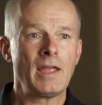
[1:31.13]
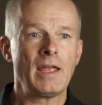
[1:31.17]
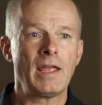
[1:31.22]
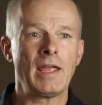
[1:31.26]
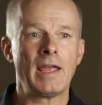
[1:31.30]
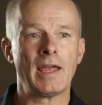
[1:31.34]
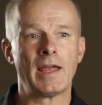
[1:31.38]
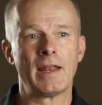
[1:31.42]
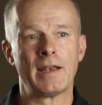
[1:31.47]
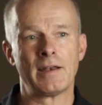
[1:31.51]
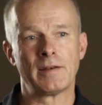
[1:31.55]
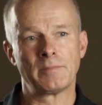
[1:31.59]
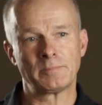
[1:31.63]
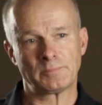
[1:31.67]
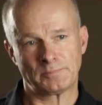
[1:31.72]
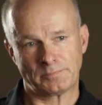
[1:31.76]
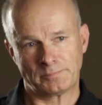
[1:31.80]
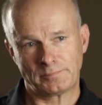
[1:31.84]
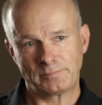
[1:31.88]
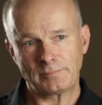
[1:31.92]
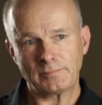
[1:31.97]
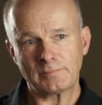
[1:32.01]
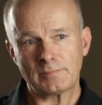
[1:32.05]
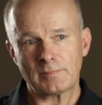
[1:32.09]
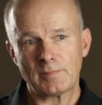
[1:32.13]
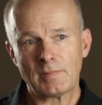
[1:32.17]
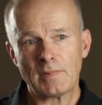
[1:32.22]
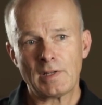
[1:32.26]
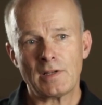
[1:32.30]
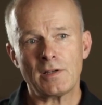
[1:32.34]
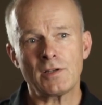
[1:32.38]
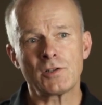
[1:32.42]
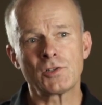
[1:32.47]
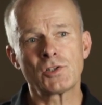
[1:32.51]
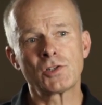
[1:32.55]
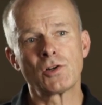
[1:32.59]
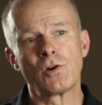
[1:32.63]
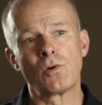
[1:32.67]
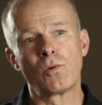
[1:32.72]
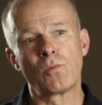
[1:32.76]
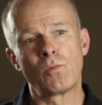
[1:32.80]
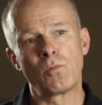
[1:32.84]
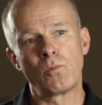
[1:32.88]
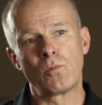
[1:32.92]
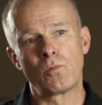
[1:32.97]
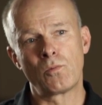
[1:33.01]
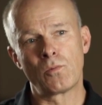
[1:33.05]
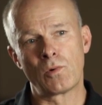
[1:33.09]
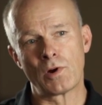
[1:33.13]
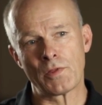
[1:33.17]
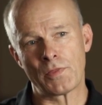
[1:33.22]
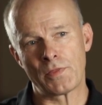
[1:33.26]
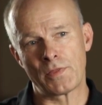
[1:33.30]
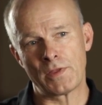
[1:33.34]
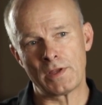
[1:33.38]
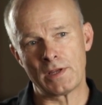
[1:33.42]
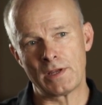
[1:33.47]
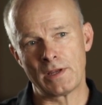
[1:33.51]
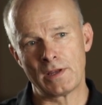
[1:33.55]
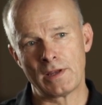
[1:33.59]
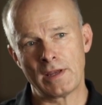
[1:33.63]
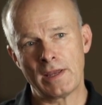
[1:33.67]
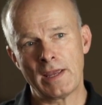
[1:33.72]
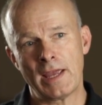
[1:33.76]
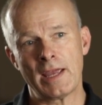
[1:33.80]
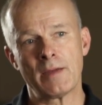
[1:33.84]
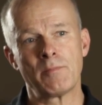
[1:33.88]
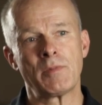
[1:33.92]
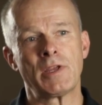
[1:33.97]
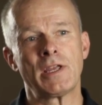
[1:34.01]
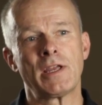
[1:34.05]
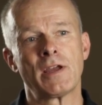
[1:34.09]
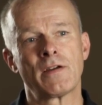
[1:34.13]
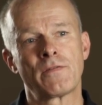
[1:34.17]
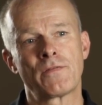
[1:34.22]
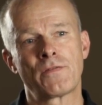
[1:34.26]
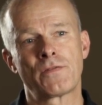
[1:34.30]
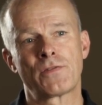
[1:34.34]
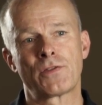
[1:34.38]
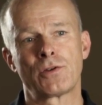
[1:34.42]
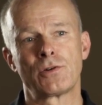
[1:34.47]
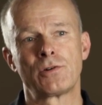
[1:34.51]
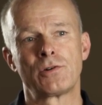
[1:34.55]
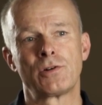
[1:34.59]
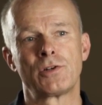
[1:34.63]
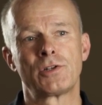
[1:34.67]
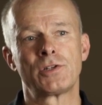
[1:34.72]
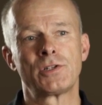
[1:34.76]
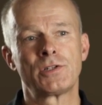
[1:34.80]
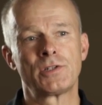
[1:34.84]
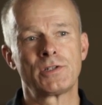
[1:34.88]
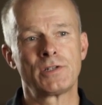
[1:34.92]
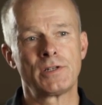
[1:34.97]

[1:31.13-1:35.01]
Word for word: And so what the MEF Third